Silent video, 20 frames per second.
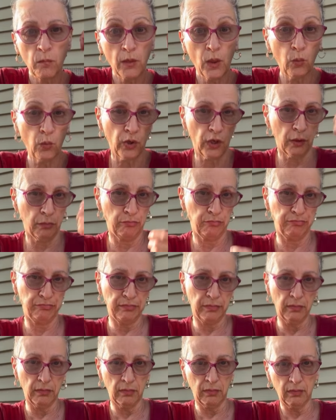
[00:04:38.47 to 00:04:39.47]
with a,
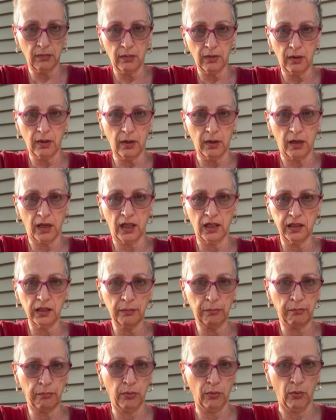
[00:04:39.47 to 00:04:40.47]

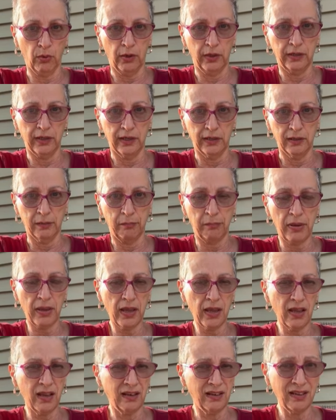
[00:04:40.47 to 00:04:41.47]
clipboard and a
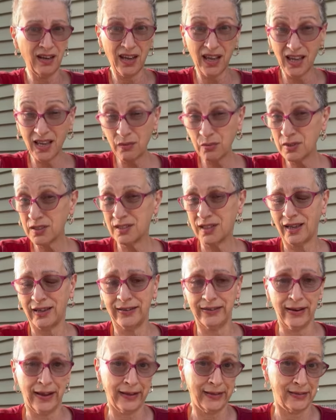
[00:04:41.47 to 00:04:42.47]
pen. He was like
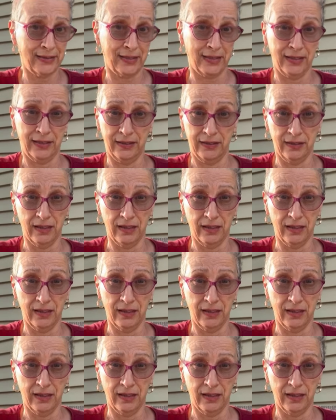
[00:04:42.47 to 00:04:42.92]
19.